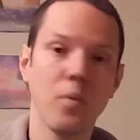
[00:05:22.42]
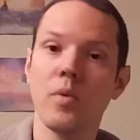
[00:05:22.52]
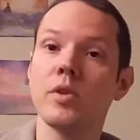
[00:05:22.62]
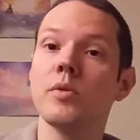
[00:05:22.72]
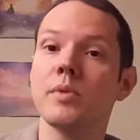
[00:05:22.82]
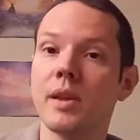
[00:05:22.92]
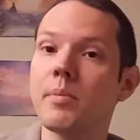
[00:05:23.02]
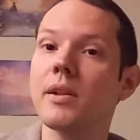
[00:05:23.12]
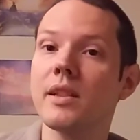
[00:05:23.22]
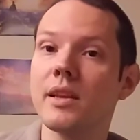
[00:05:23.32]
You're
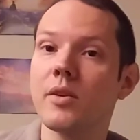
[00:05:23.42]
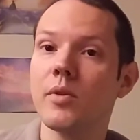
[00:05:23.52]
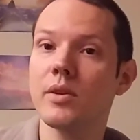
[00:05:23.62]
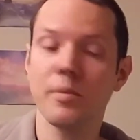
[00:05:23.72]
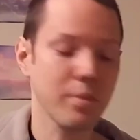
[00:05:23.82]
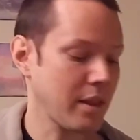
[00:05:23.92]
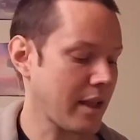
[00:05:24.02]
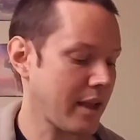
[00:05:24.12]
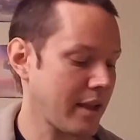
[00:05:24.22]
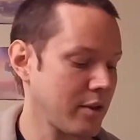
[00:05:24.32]
typically going to
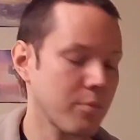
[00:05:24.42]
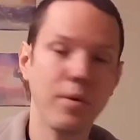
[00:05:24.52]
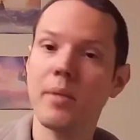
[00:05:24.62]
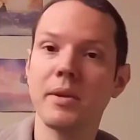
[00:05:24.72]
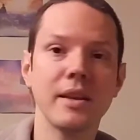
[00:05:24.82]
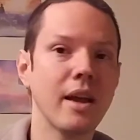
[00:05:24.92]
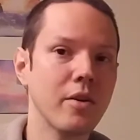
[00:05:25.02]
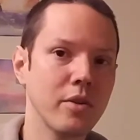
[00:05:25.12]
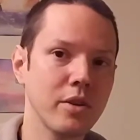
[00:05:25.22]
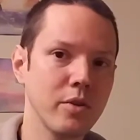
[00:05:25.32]
play, you're probably not
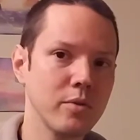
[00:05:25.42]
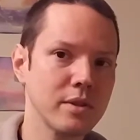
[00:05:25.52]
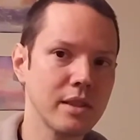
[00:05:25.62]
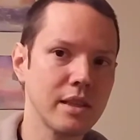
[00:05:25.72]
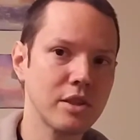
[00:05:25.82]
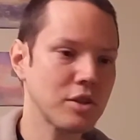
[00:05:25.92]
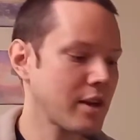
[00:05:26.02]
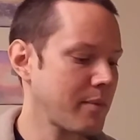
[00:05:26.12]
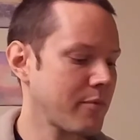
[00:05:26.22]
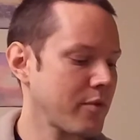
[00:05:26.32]
going to use this
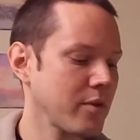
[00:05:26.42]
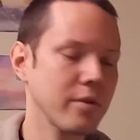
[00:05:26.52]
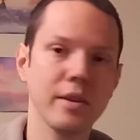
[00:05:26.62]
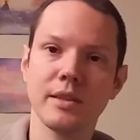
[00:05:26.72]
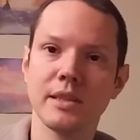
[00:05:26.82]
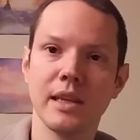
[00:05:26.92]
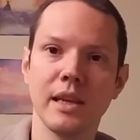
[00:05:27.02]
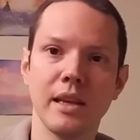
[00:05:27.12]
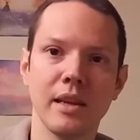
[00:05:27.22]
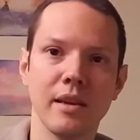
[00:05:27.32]
shape for the C
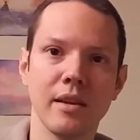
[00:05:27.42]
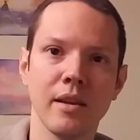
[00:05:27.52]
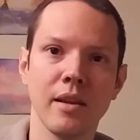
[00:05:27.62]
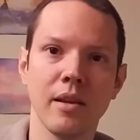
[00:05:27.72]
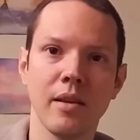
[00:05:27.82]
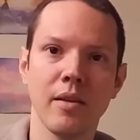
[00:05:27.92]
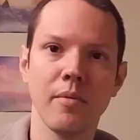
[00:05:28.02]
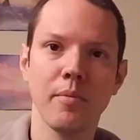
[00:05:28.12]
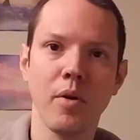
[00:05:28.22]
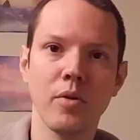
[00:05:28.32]

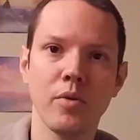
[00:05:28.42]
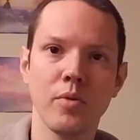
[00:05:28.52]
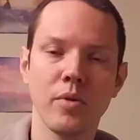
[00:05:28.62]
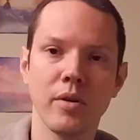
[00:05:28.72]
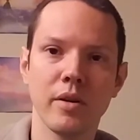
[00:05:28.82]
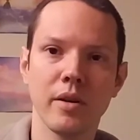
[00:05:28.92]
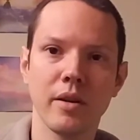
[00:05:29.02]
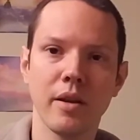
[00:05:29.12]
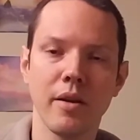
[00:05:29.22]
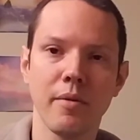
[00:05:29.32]
bar chord,
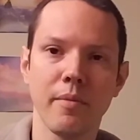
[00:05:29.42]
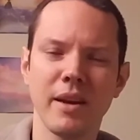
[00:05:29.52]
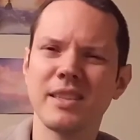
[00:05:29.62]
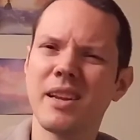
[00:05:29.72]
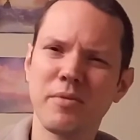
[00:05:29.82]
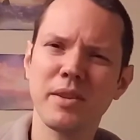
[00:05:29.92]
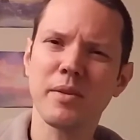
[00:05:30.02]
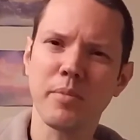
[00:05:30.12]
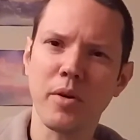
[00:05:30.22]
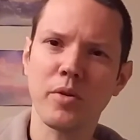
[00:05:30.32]
and it's not really a
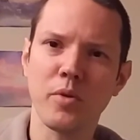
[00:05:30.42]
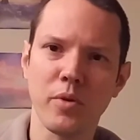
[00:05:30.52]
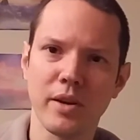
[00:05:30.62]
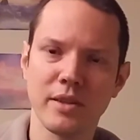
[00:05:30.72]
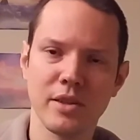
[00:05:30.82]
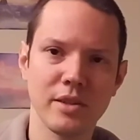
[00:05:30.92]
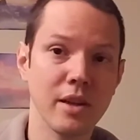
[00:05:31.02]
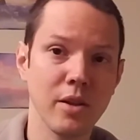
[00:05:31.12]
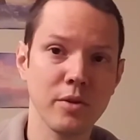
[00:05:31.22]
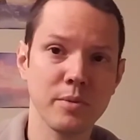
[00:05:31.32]
bar chord, it's just a
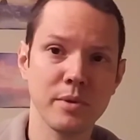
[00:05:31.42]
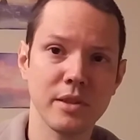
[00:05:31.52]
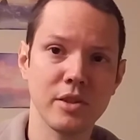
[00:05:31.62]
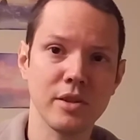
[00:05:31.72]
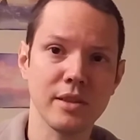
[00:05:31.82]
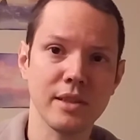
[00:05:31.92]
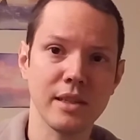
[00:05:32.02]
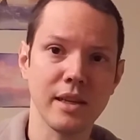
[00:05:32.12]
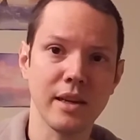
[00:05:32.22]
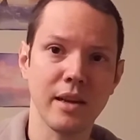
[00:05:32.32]
closed position
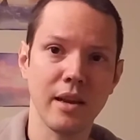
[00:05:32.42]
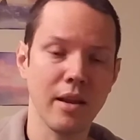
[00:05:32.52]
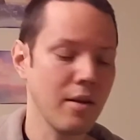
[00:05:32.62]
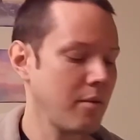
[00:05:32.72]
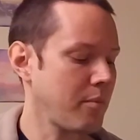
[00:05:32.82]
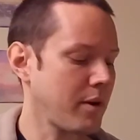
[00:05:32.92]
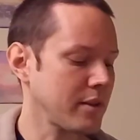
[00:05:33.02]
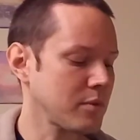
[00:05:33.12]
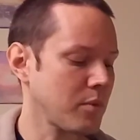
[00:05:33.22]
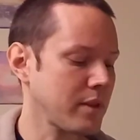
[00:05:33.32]
C, but
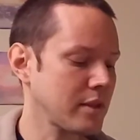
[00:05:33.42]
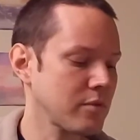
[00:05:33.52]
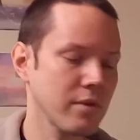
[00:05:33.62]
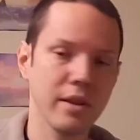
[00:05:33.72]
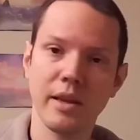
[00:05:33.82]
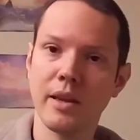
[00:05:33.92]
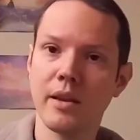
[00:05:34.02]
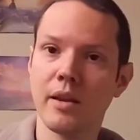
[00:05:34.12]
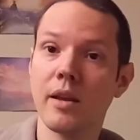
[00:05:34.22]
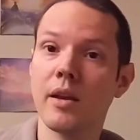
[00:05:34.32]
it's one that's really
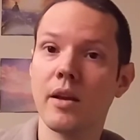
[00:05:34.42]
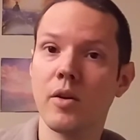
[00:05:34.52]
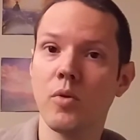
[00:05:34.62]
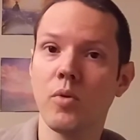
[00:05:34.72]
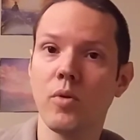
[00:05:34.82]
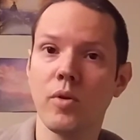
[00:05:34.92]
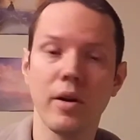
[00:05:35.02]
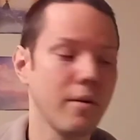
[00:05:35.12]
cool.